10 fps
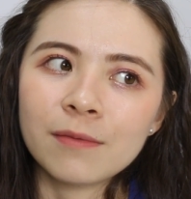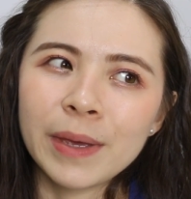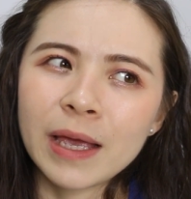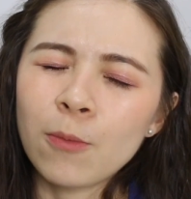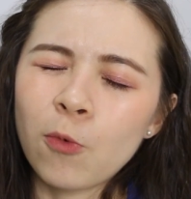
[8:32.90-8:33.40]

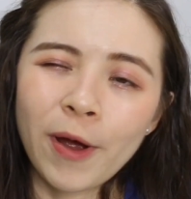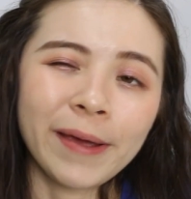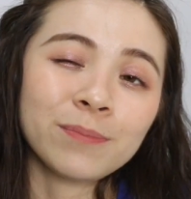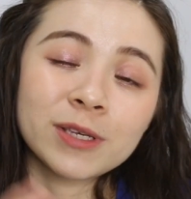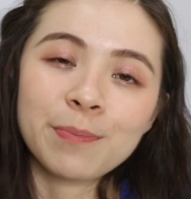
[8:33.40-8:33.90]
makeup
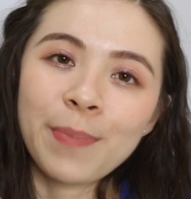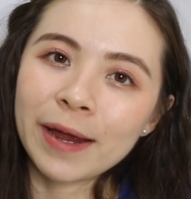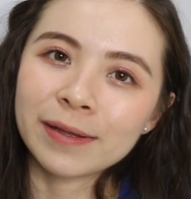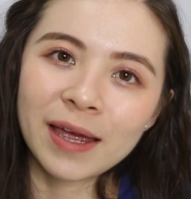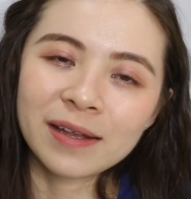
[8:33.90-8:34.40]
wipes
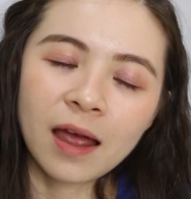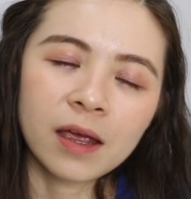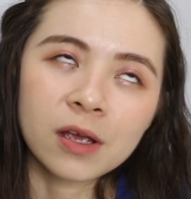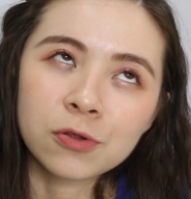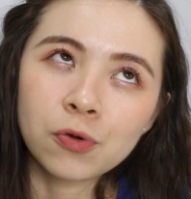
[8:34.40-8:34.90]
back then,
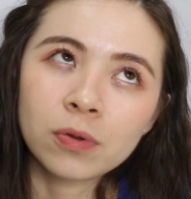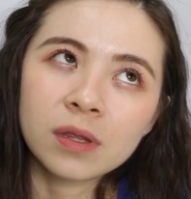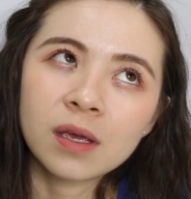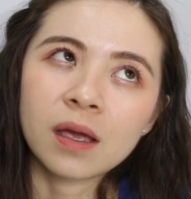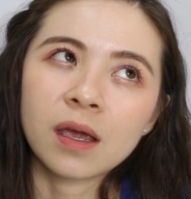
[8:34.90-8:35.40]
I don't
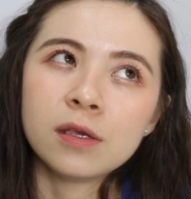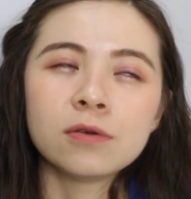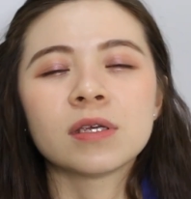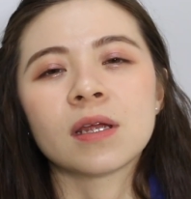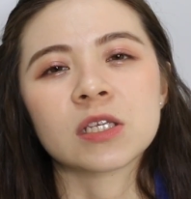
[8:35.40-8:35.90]
think I can
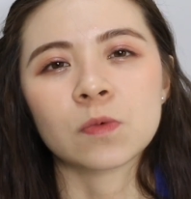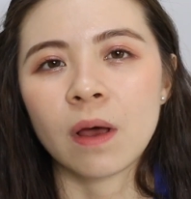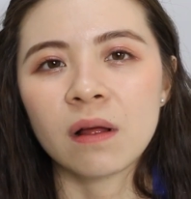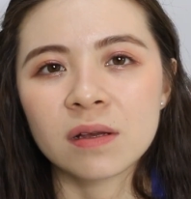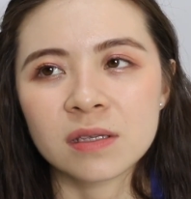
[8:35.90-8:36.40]
use it as
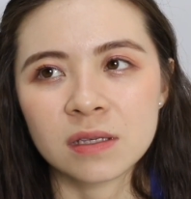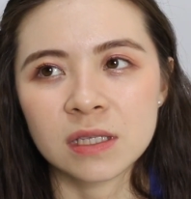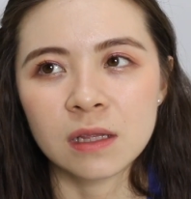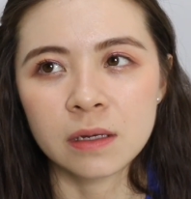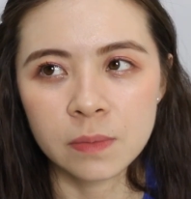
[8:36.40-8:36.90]
well because
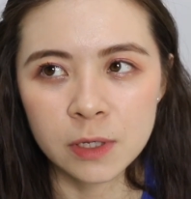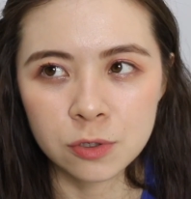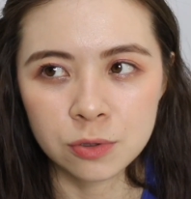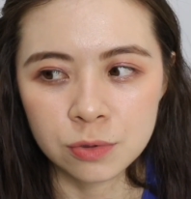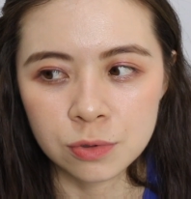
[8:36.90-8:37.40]
it's a little bit
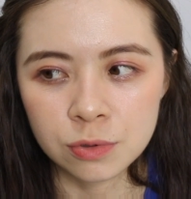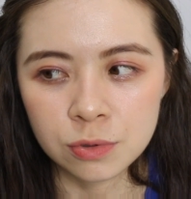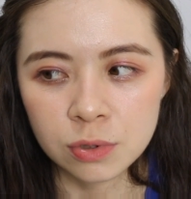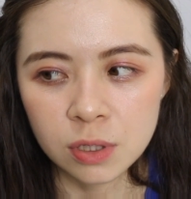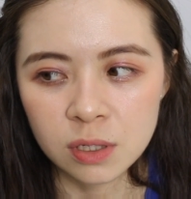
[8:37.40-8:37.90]

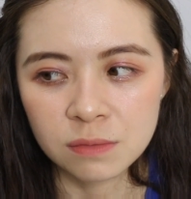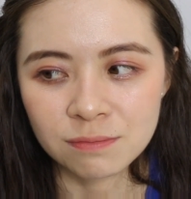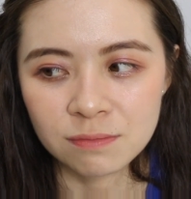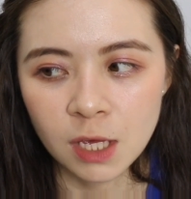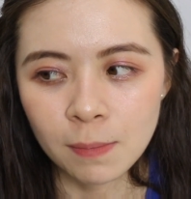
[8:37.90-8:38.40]
too,
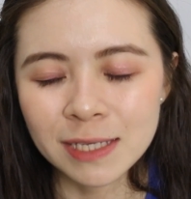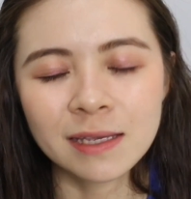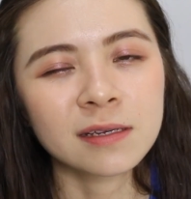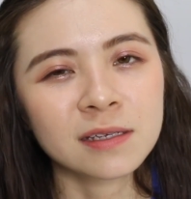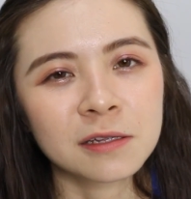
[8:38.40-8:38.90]
my
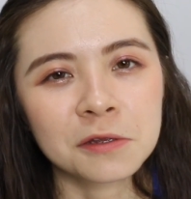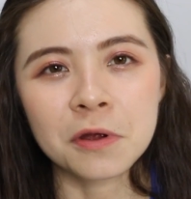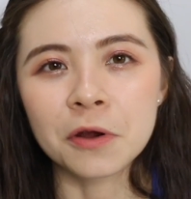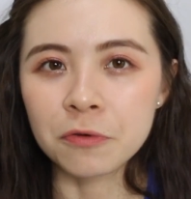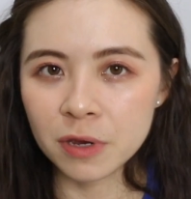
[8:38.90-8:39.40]
skin just
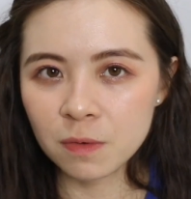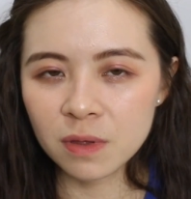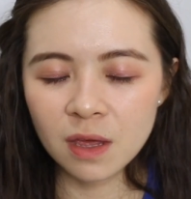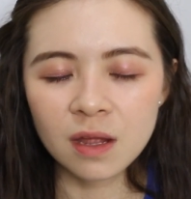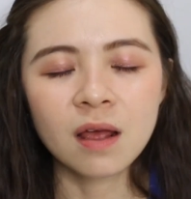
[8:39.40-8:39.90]
doesn't agree
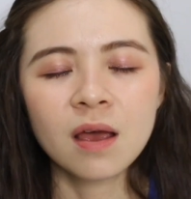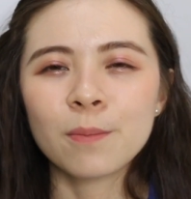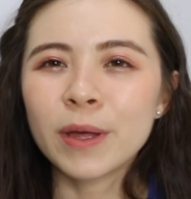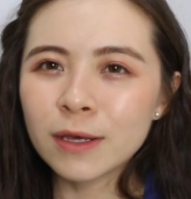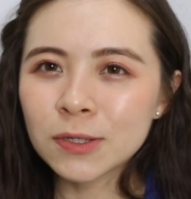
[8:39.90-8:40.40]
with it.
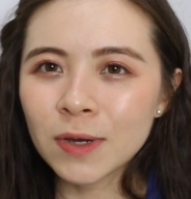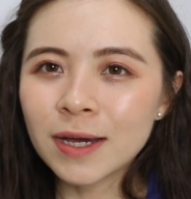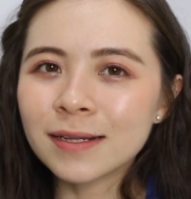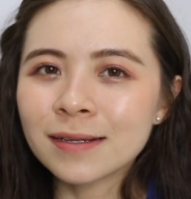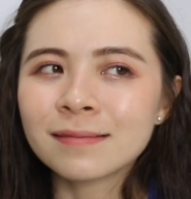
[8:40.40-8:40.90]
But this
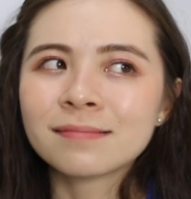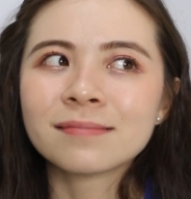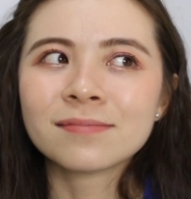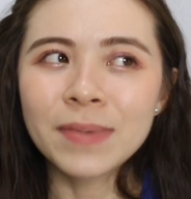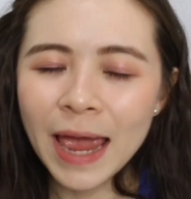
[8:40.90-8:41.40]
one,
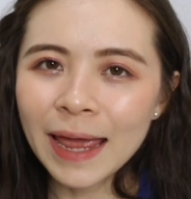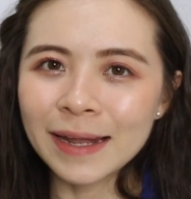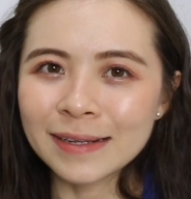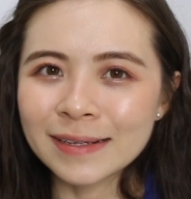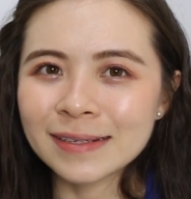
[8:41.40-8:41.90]

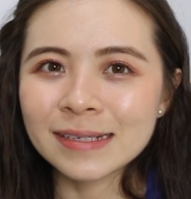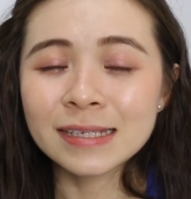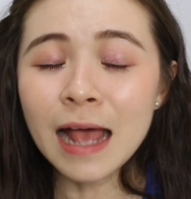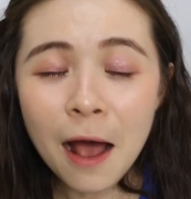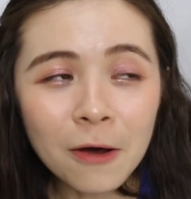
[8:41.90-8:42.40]
man,
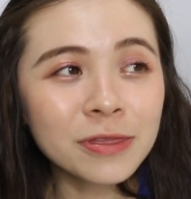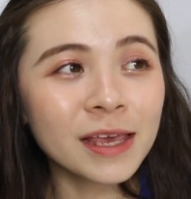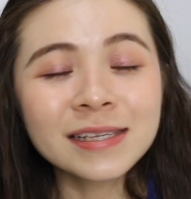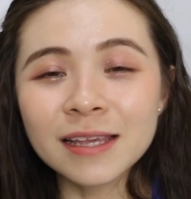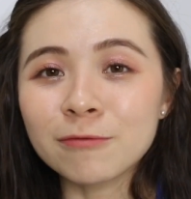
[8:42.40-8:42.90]
it's how
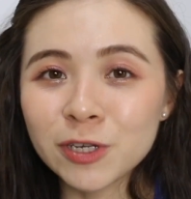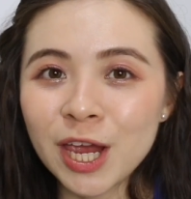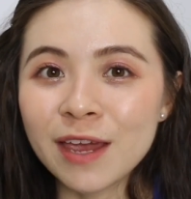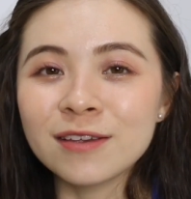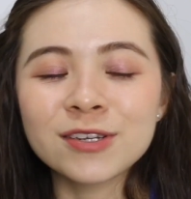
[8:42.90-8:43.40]
things have
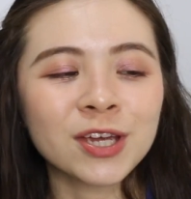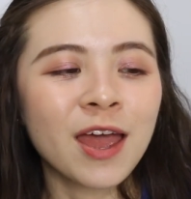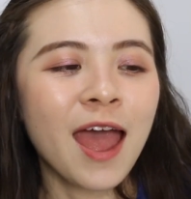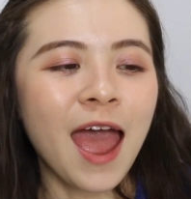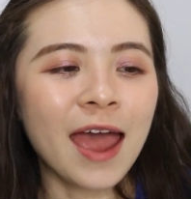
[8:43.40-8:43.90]
changed,
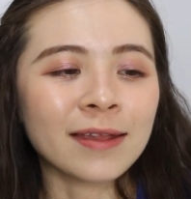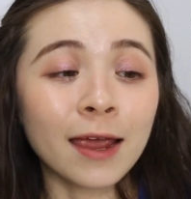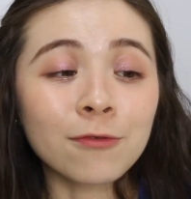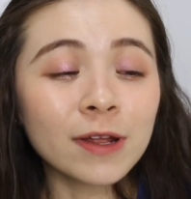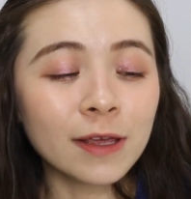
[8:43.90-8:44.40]
and
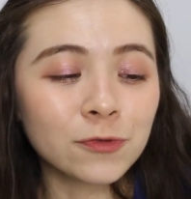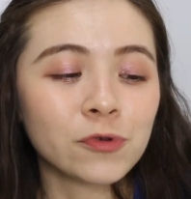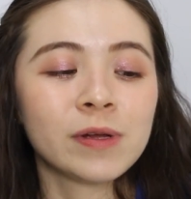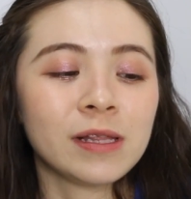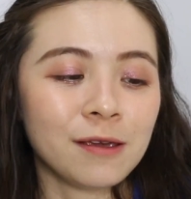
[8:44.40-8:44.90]
I really
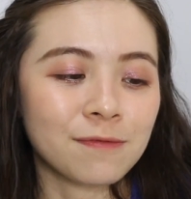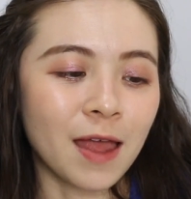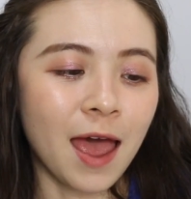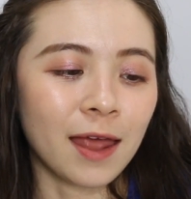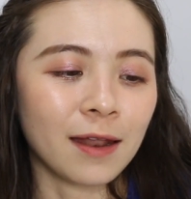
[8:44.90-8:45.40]
do believe
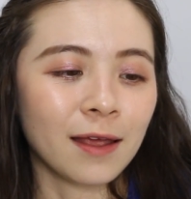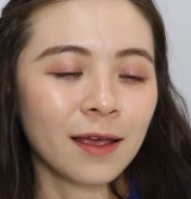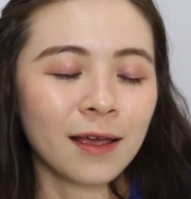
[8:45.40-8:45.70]
that